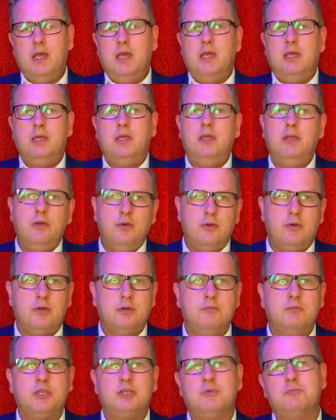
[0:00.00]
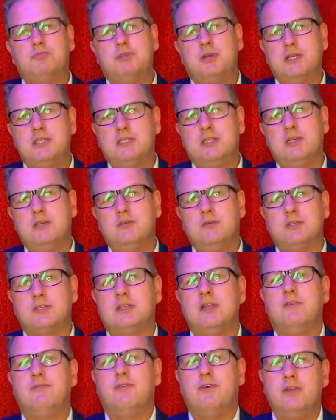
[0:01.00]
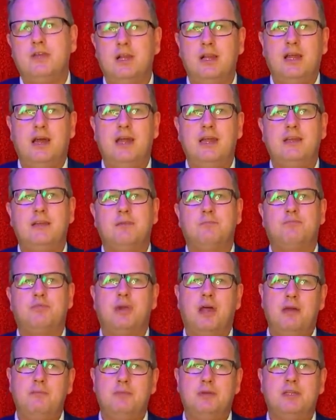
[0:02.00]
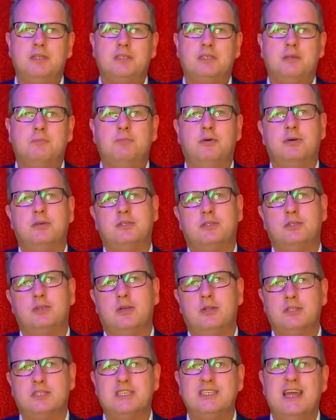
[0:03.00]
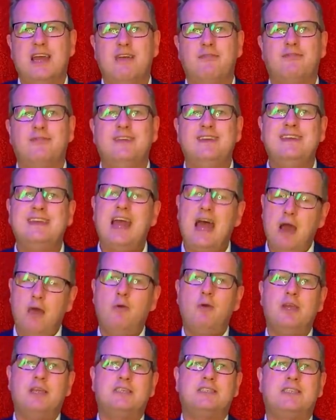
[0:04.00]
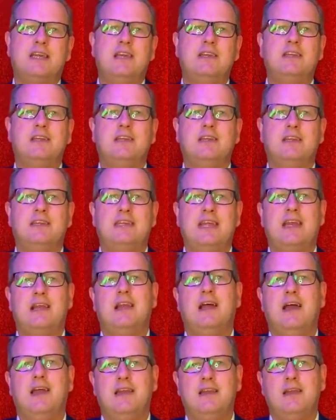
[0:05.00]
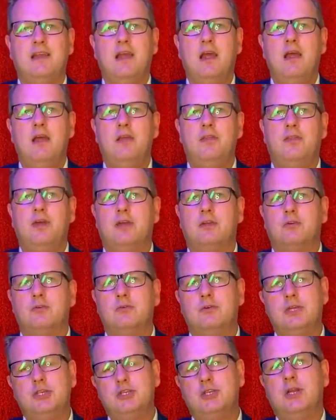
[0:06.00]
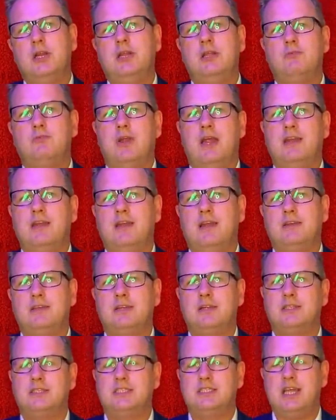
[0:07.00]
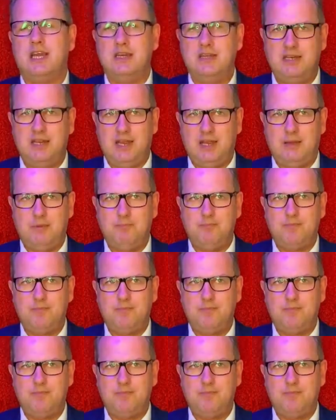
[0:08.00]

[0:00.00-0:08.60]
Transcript: EU Commission President Ursula von der Leyen and Prime Minister Boris Johnson have now extended a deadline that originally ran until Sunday.